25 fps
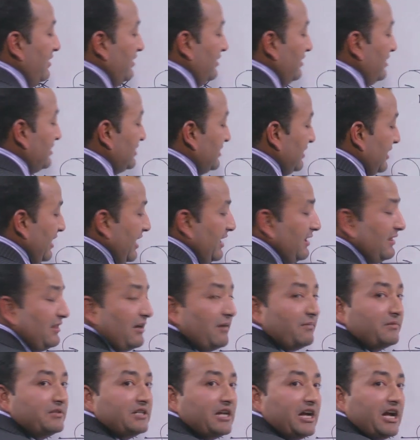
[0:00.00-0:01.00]
This length
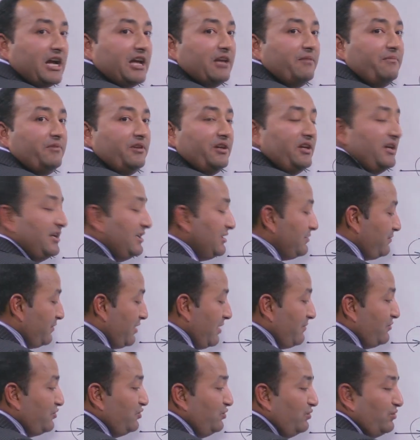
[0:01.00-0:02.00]
of time is
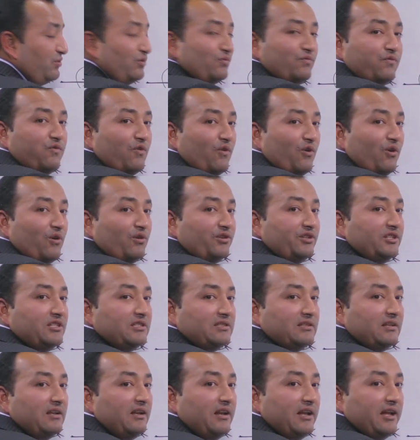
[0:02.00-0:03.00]
from 2 to 4,
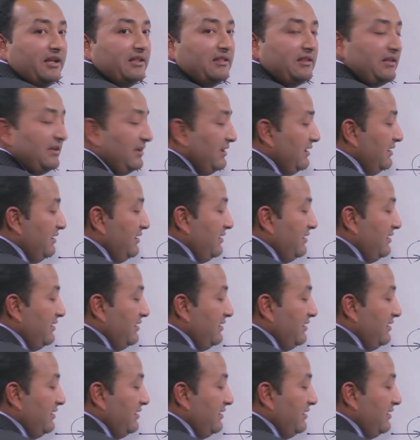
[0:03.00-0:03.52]
the